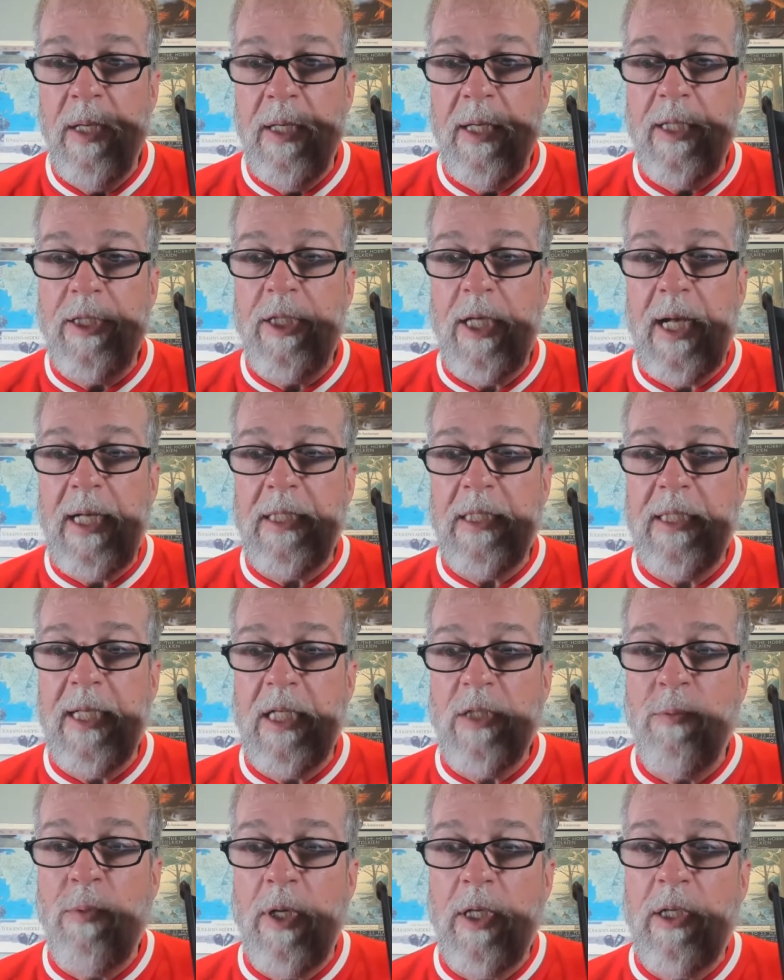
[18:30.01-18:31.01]
Ijaz
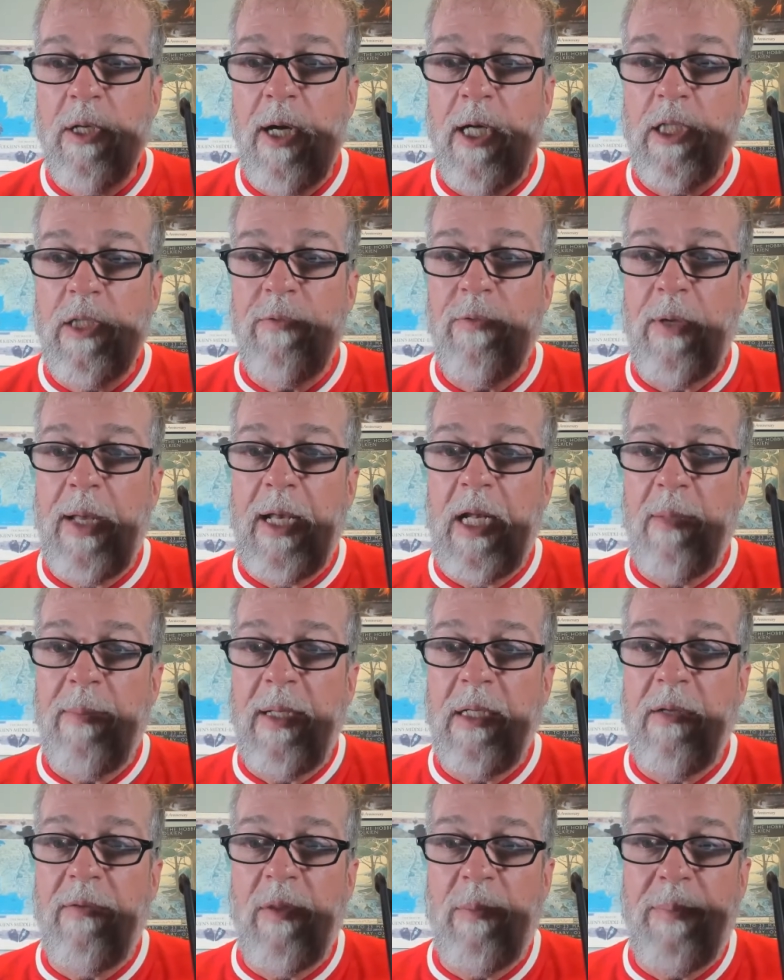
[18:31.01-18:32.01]
says, one controversial
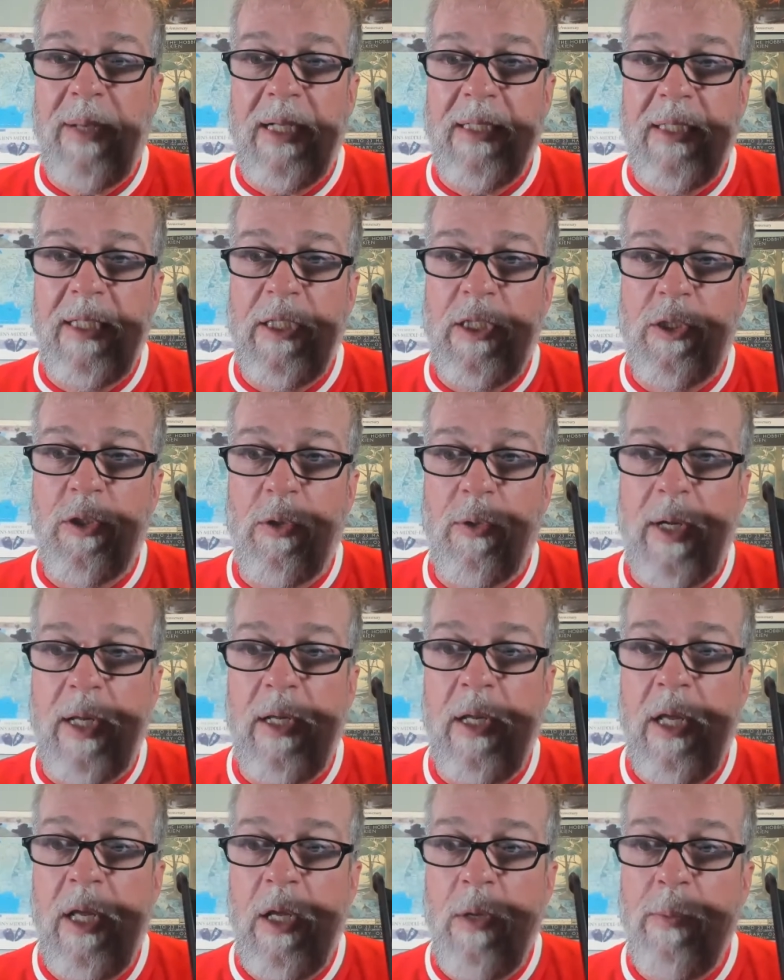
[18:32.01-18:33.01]
element of the Paty
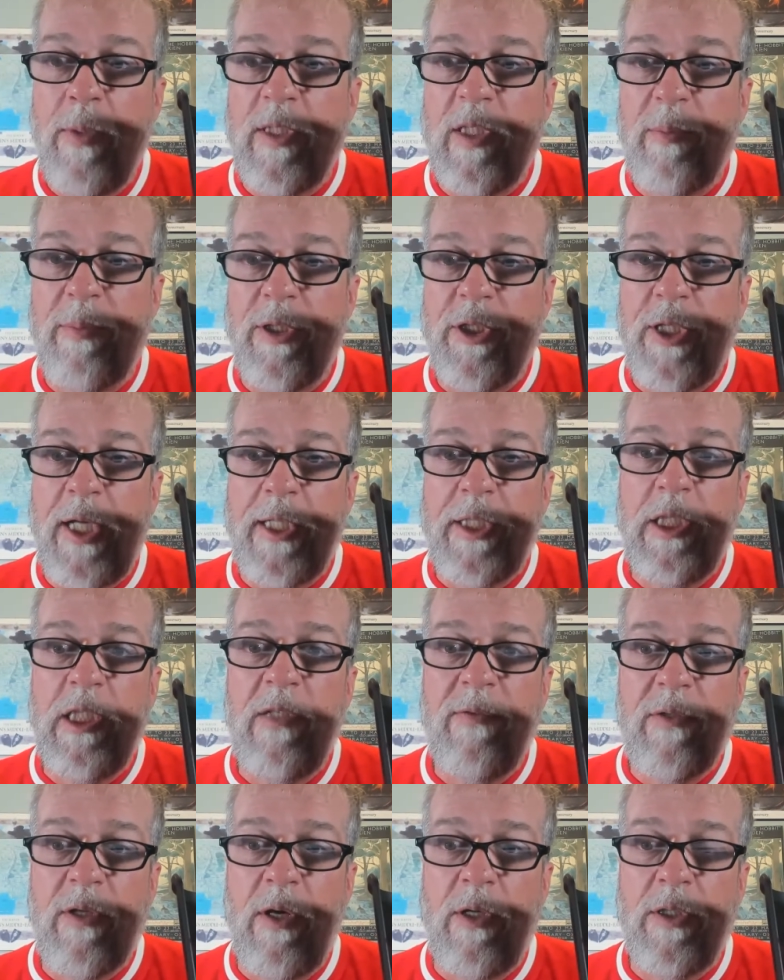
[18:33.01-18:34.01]
story was the projection
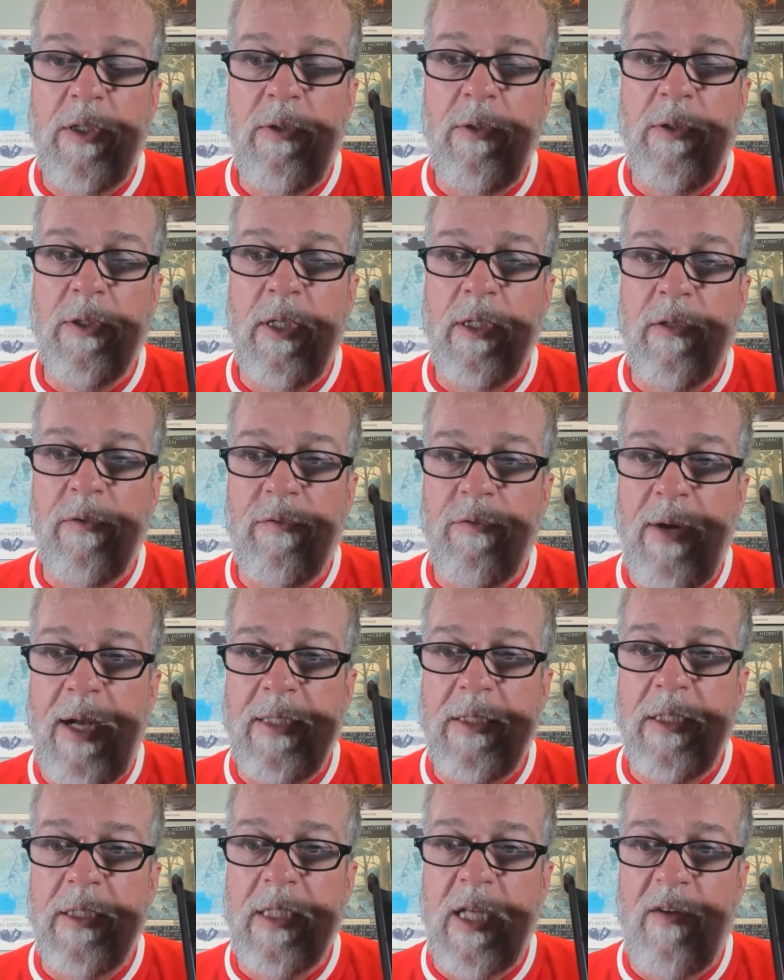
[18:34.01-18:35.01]
of cartoons onto
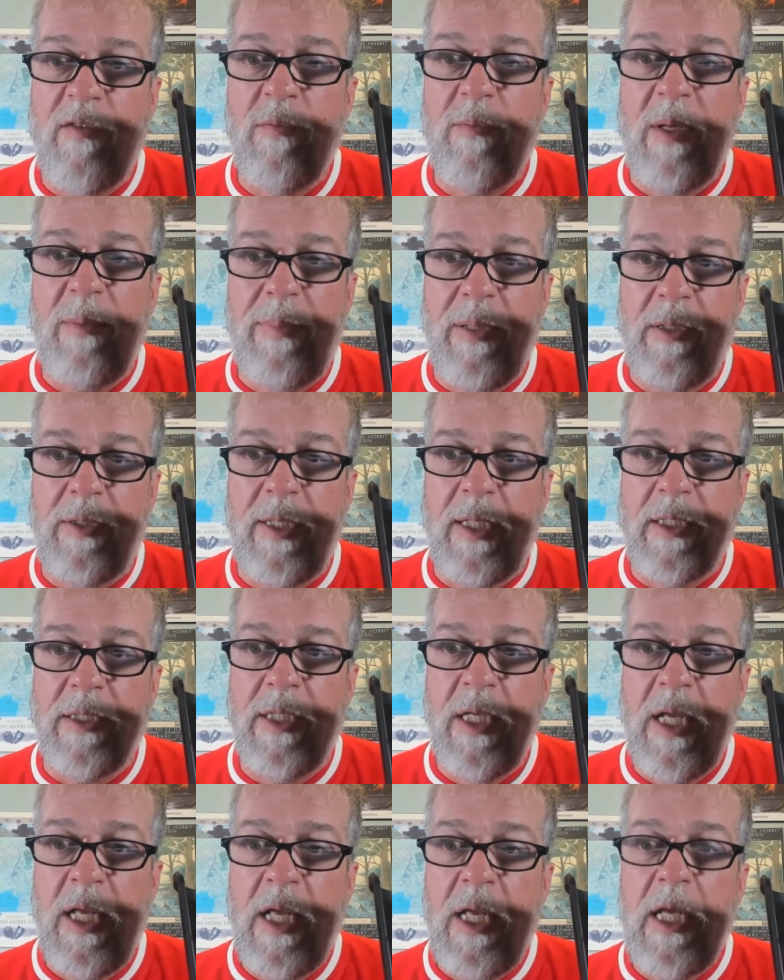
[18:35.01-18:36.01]
France's government buildings.